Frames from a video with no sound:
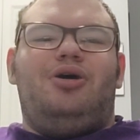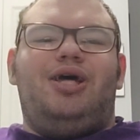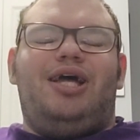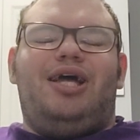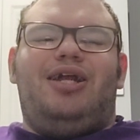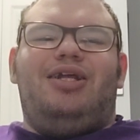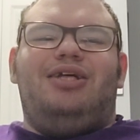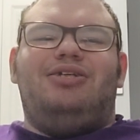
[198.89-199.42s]

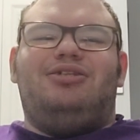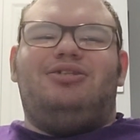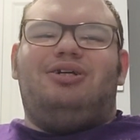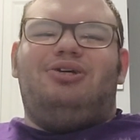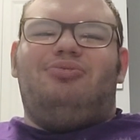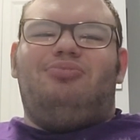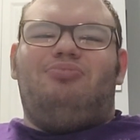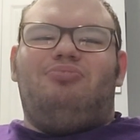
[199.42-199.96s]
And it's
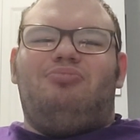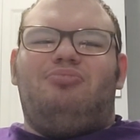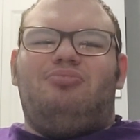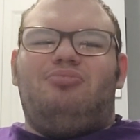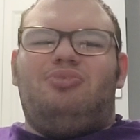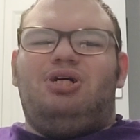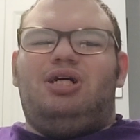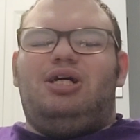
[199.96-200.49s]
like,
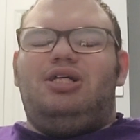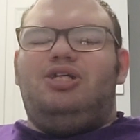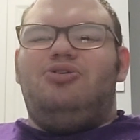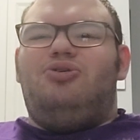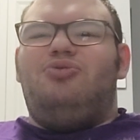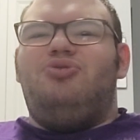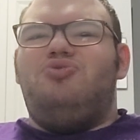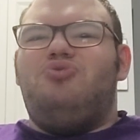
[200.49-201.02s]

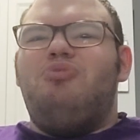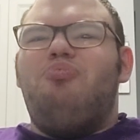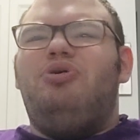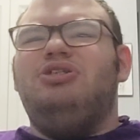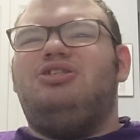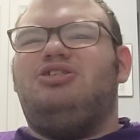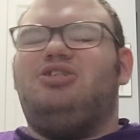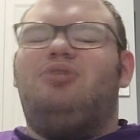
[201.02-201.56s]
you can
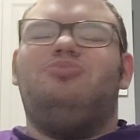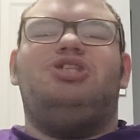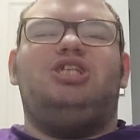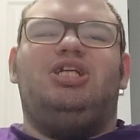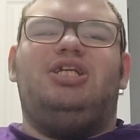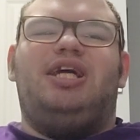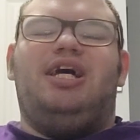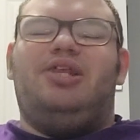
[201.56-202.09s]
put some
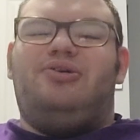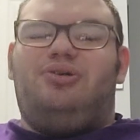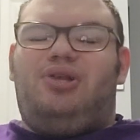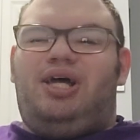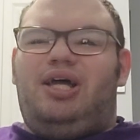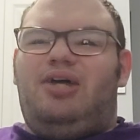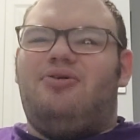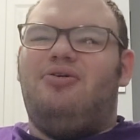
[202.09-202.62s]
shit together.
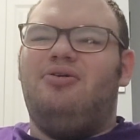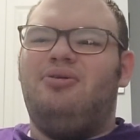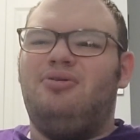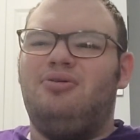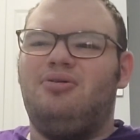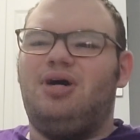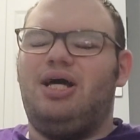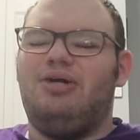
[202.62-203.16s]
Like,
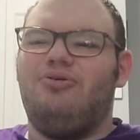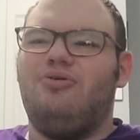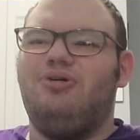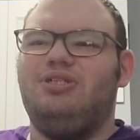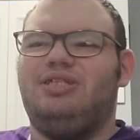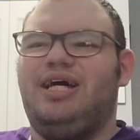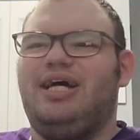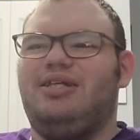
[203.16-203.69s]
I don't know
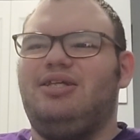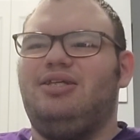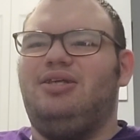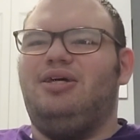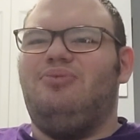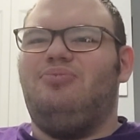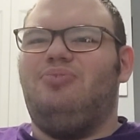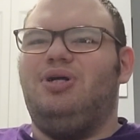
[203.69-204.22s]
exactly,
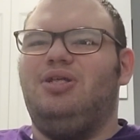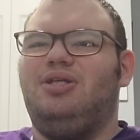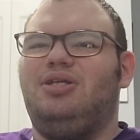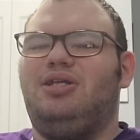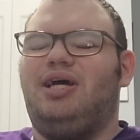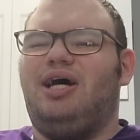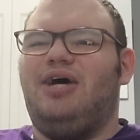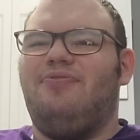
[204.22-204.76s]
like, where the
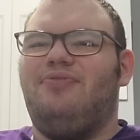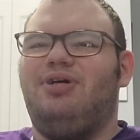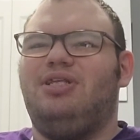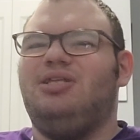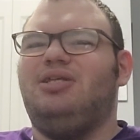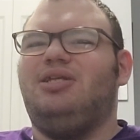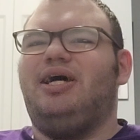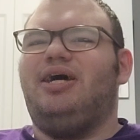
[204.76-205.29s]
dad. I feel
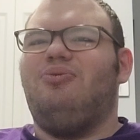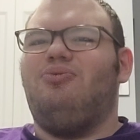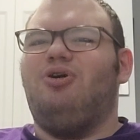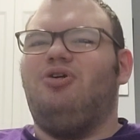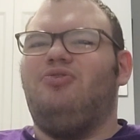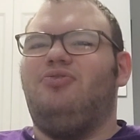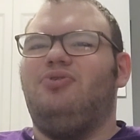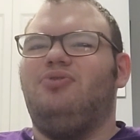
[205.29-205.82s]
like the dad
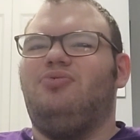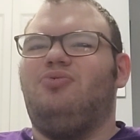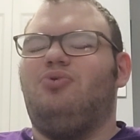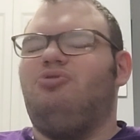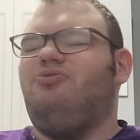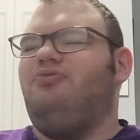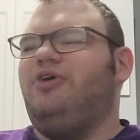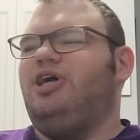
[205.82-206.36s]
worked for the
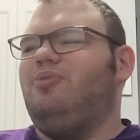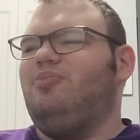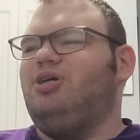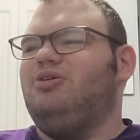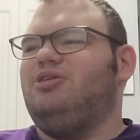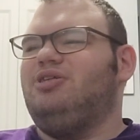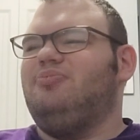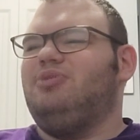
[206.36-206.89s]
royal
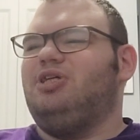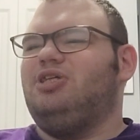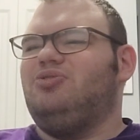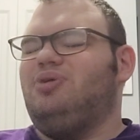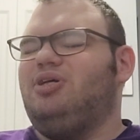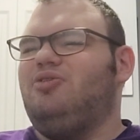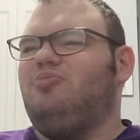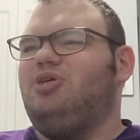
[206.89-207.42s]
family or something. That's
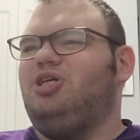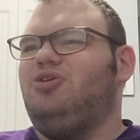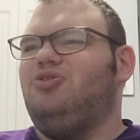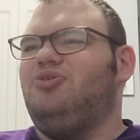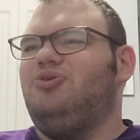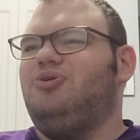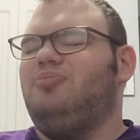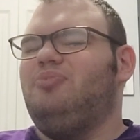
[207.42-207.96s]
why nobody
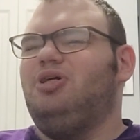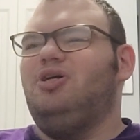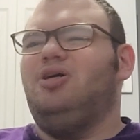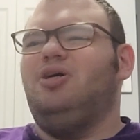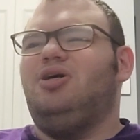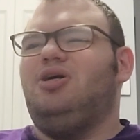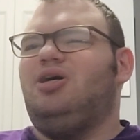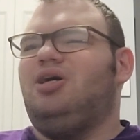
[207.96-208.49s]
knew him.
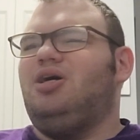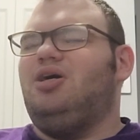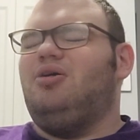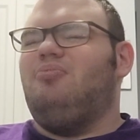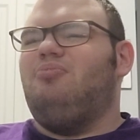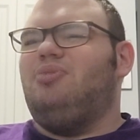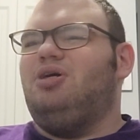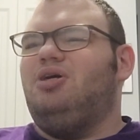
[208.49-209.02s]

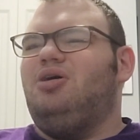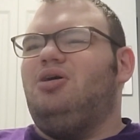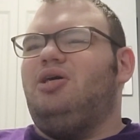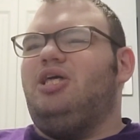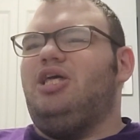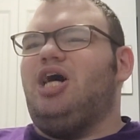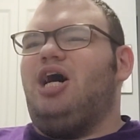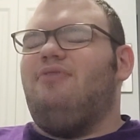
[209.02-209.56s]
Um,
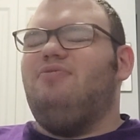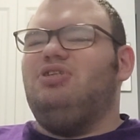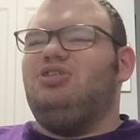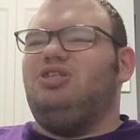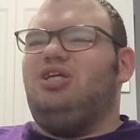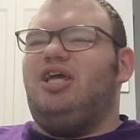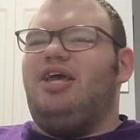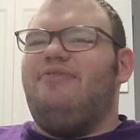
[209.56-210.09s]
he
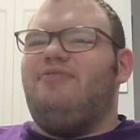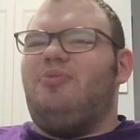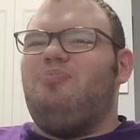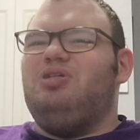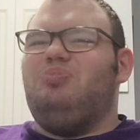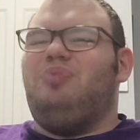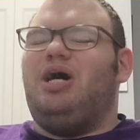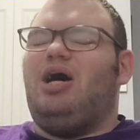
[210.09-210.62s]
obviously gave up
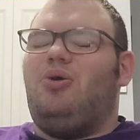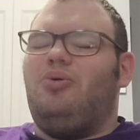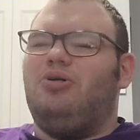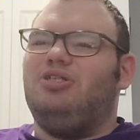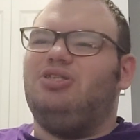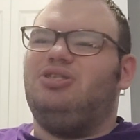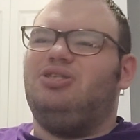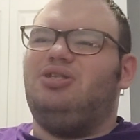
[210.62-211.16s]
his
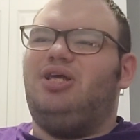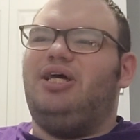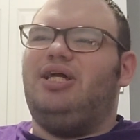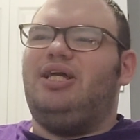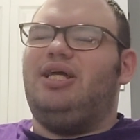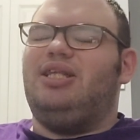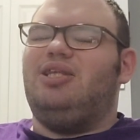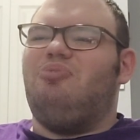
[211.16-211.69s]
powers to,
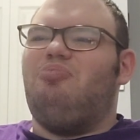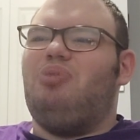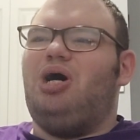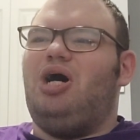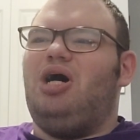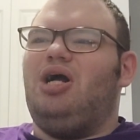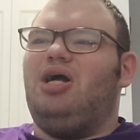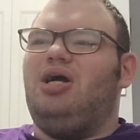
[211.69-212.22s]
like, get the
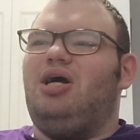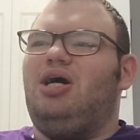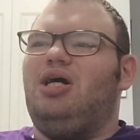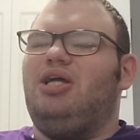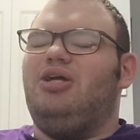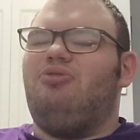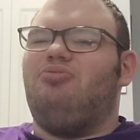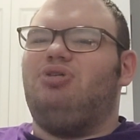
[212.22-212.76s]
bong,
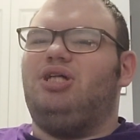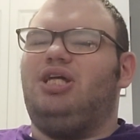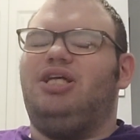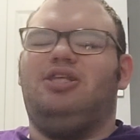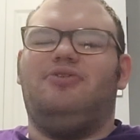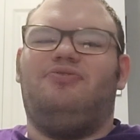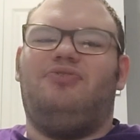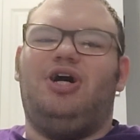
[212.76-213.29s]
to
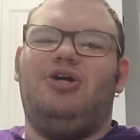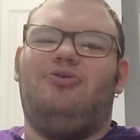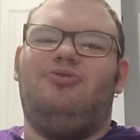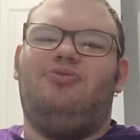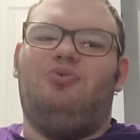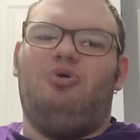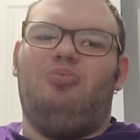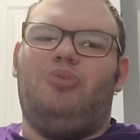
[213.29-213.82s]
get the final
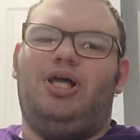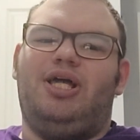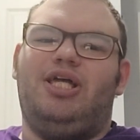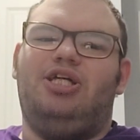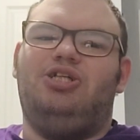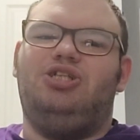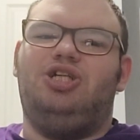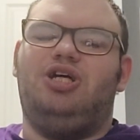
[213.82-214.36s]
form like
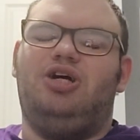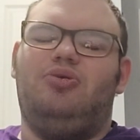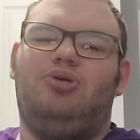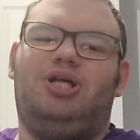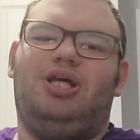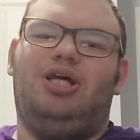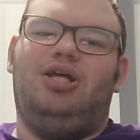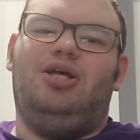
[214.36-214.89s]
Ichigo
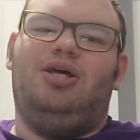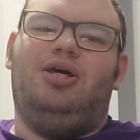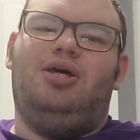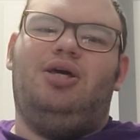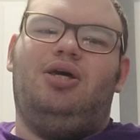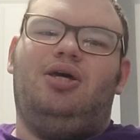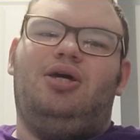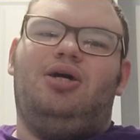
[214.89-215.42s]
did,
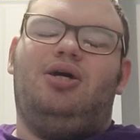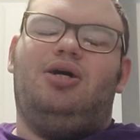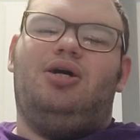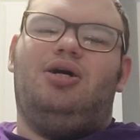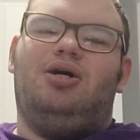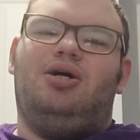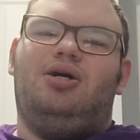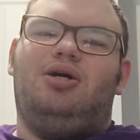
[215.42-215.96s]

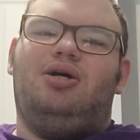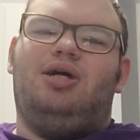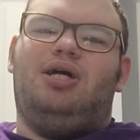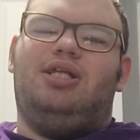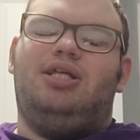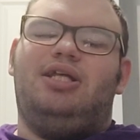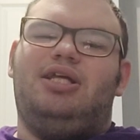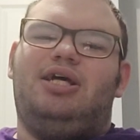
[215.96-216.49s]

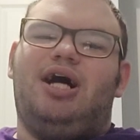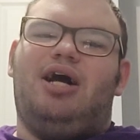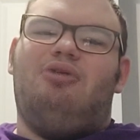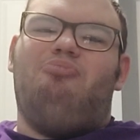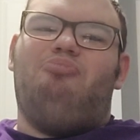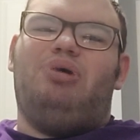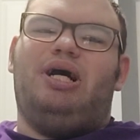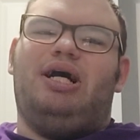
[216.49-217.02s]
and then he got
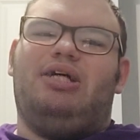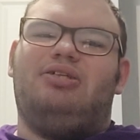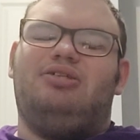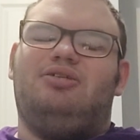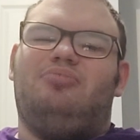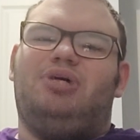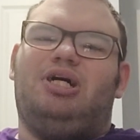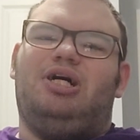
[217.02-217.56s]
him back
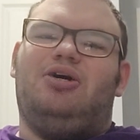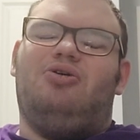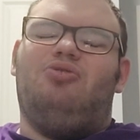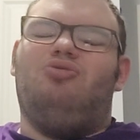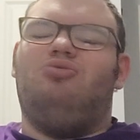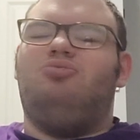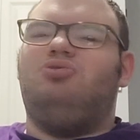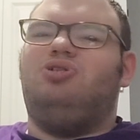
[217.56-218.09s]

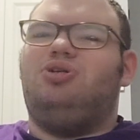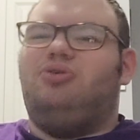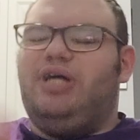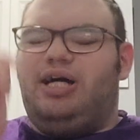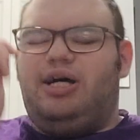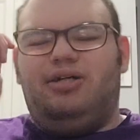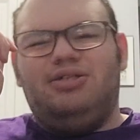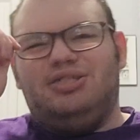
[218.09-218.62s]
somehow. So
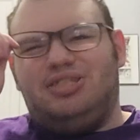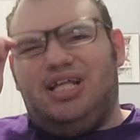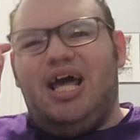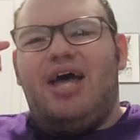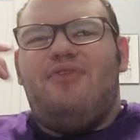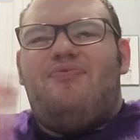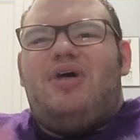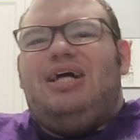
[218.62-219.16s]

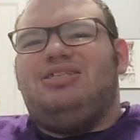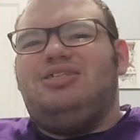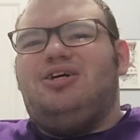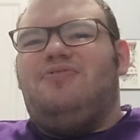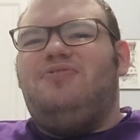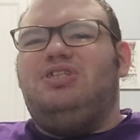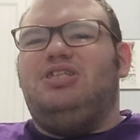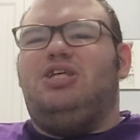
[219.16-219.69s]
that
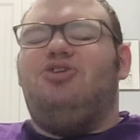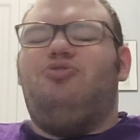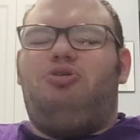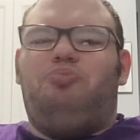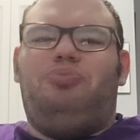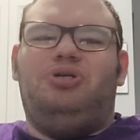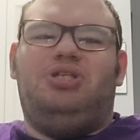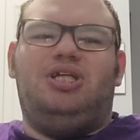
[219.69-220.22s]
stuff, it's like you
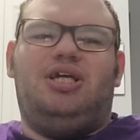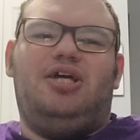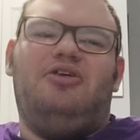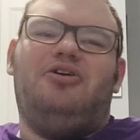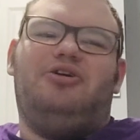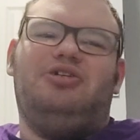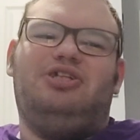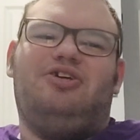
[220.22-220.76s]
could put together
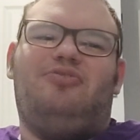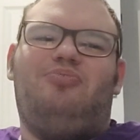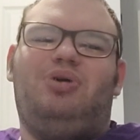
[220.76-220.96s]
yourself.